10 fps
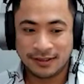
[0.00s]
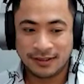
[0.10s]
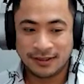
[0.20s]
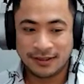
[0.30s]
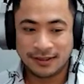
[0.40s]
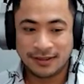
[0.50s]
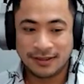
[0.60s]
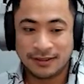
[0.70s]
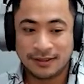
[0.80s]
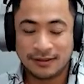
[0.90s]

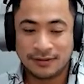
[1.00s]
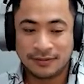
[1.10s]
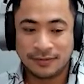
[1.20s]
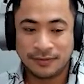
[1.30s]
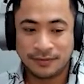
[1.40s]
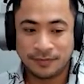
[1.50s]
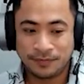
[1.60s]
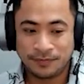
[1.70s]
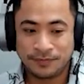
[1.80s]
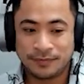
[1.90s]

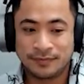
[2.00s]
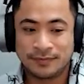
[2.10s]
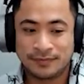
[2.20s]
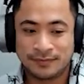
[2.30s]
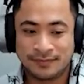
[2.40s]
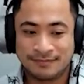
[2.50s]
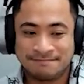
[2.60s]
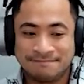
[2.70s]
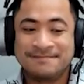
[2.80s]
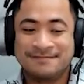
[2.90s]

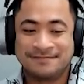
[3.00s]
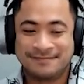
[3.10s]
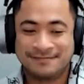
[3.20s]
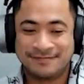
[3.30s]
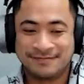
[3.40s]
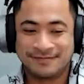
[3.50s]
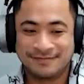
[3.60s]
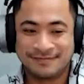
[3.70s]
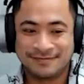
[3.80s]
[no speech]